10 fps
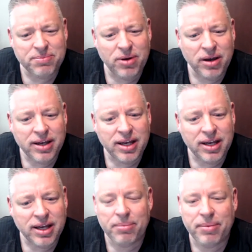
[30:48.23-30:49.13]
And I'm like,
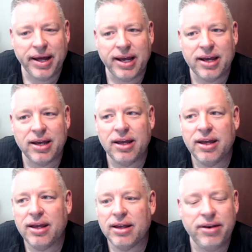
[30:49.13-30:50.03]

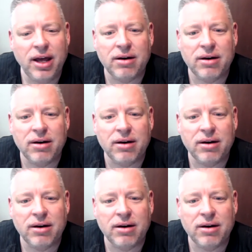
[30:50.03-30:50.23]
"No."